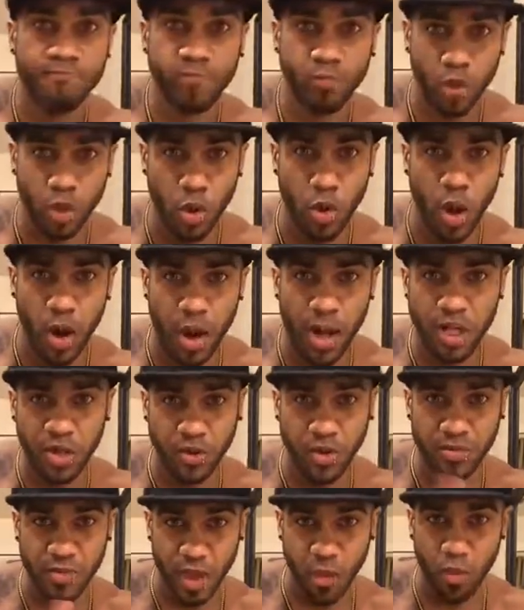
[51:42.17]
When you want an ice
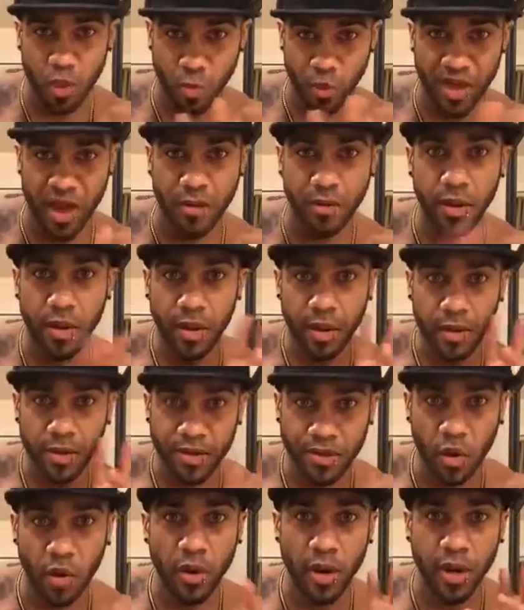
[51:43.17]
cream, get one without
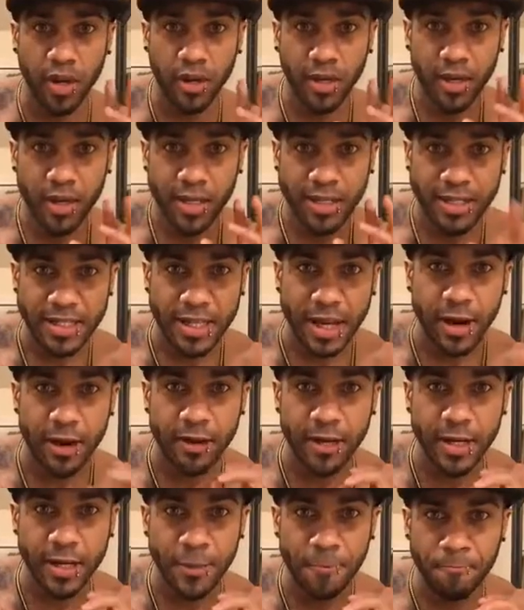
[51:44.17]
soy,
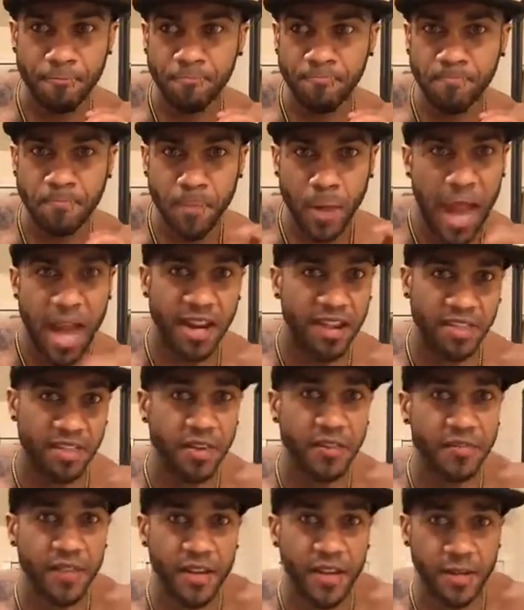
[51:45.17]
dairy,
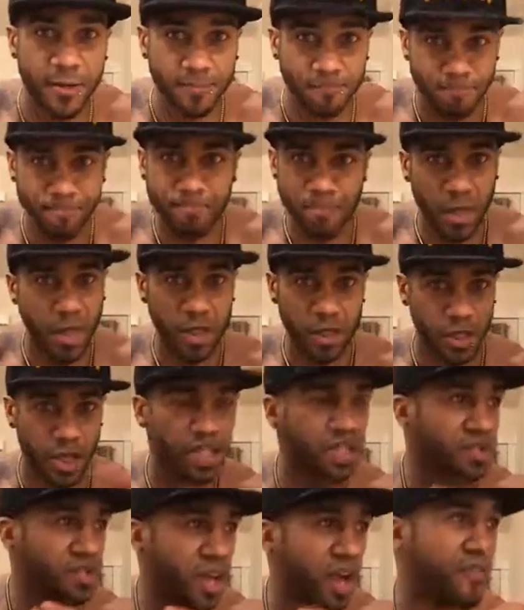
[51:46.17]
anything vegan
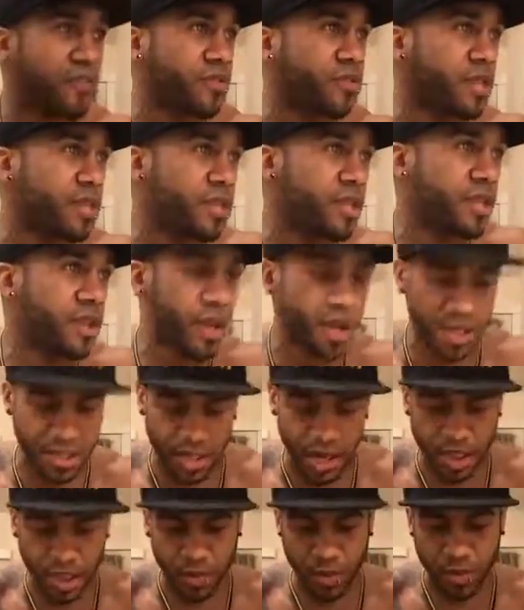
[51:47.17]
is definitely the
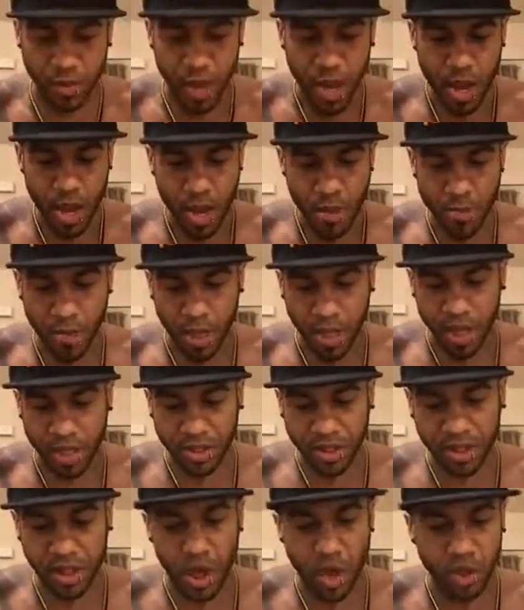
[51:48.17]
littiest ice cream. But
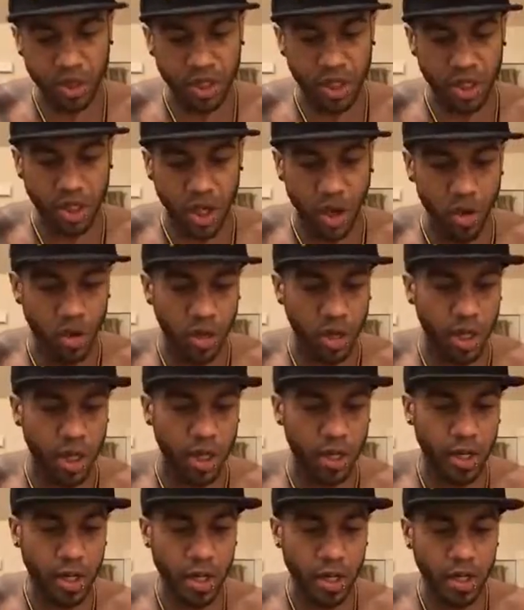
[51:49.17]
it's toasted
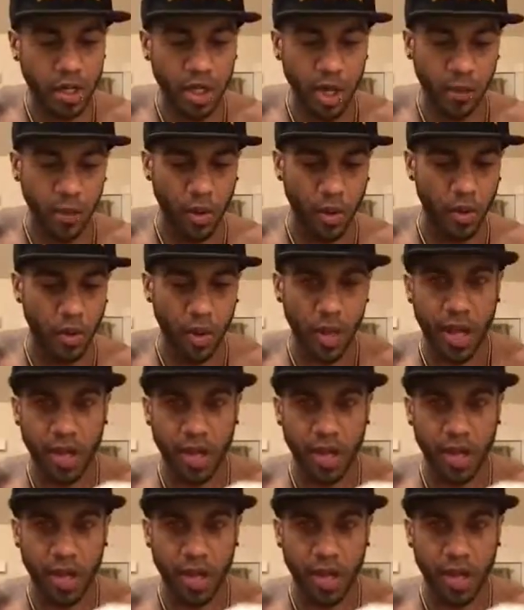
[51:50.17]
coconut, typical